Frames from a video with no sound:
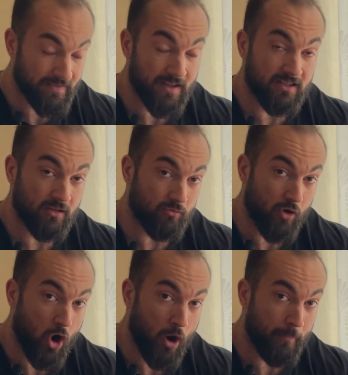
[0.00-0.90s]
and that's a
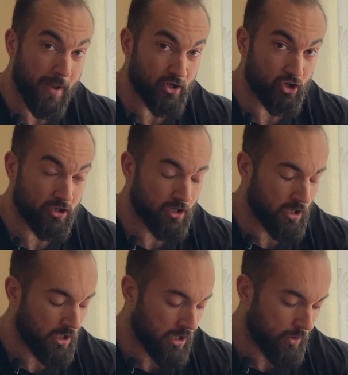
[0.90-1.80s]
raw measure,
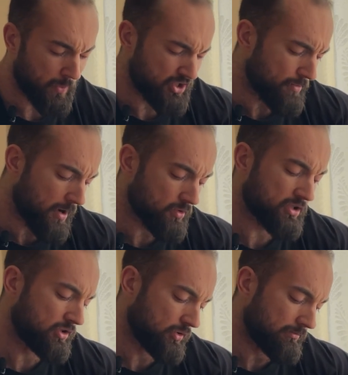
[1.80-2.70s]
which
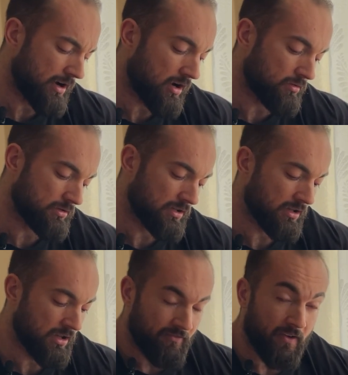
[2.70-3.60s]
amounts to around
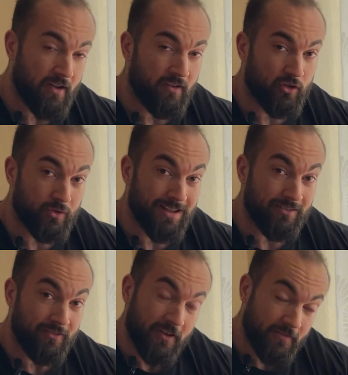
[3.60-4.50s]

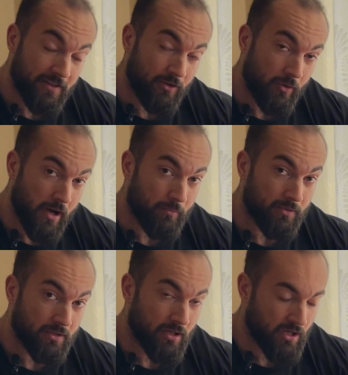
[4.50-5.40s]
550
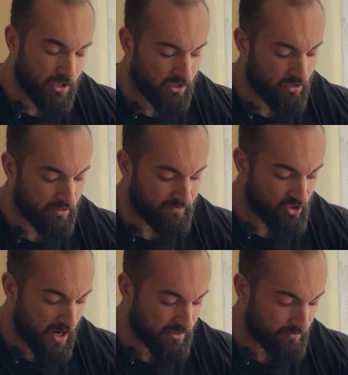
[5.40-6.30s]
grams of
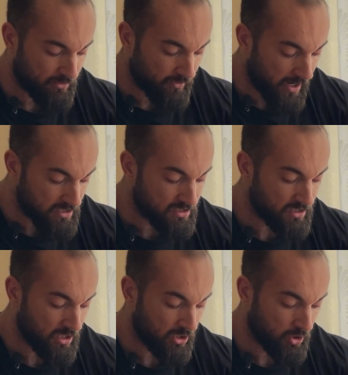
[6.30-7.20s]
jasmine rice
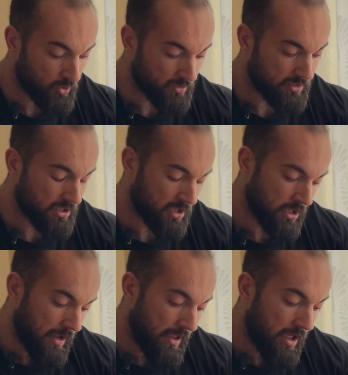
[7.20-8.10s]
cooked.
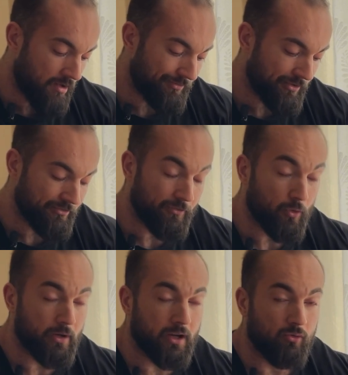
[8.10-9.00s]
I have
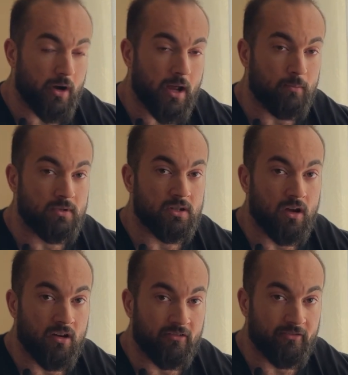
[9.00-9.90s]
40 grams
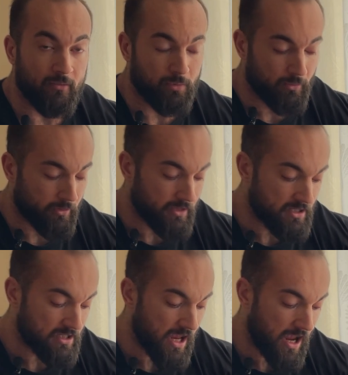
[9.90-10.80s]
of
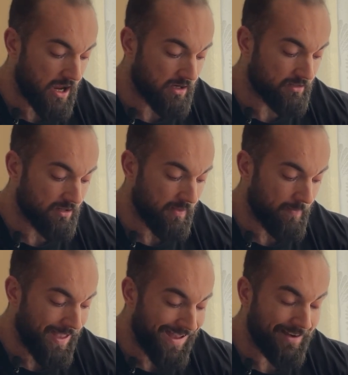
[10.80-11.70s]
blueberries and
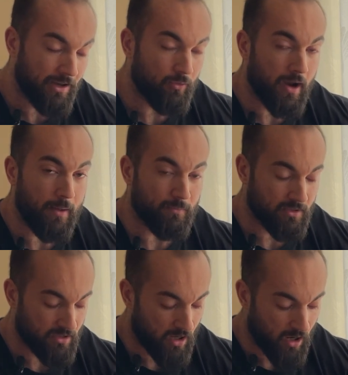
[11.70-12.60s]
80
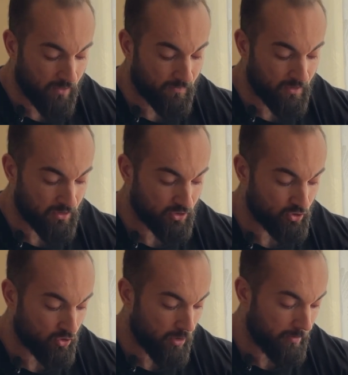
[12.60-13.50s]
grams of
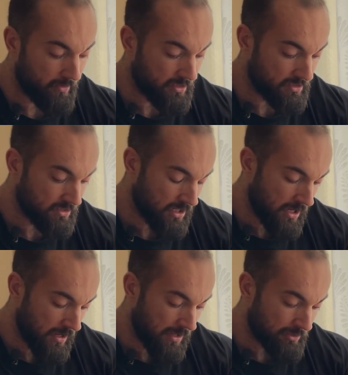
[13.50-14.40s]
strawberries,
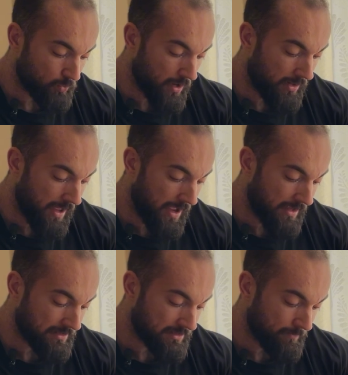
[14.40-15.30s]
as well
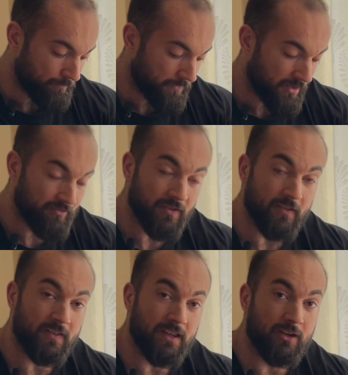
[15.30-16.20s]
as
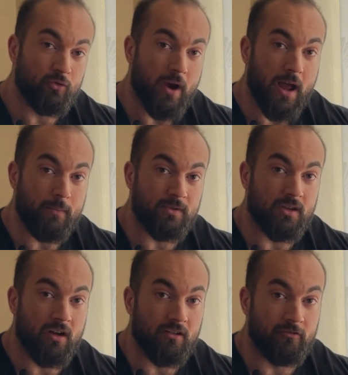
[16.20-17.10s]
50 grams
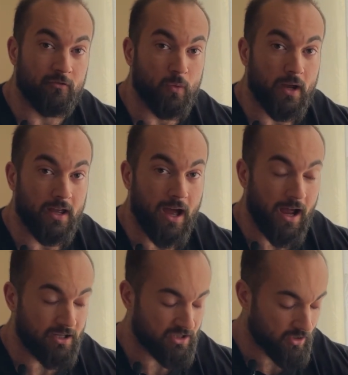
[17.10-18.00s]
of whey
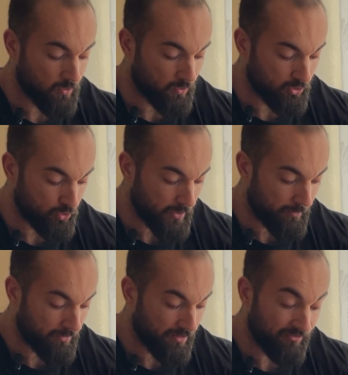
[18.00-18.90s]
iso
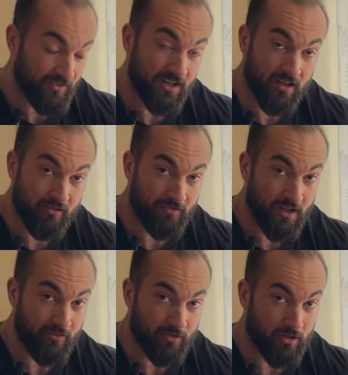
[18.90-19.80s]
drip vanilla
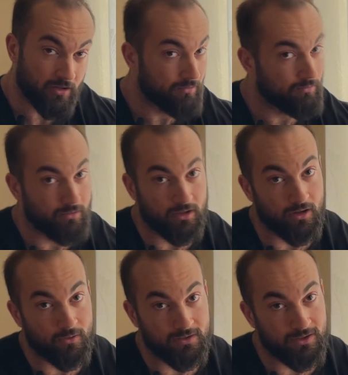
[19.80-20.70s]
flavor. You
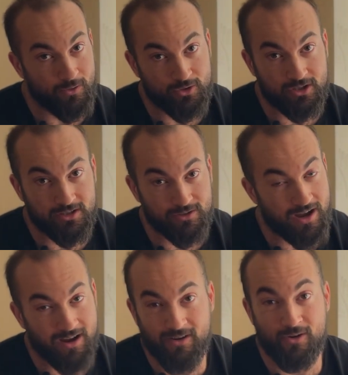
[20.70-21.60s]
know, the OG, you
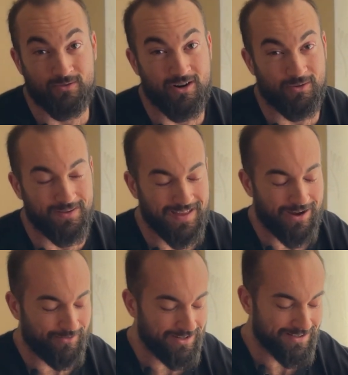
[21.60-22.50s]
can't go wrong with
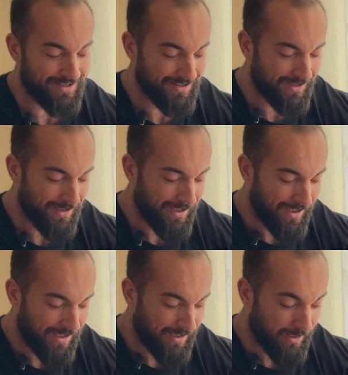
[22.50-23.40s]
that, really.
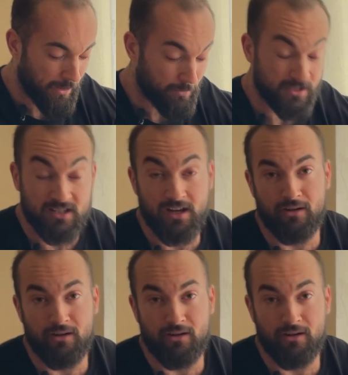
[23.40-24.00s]
But stick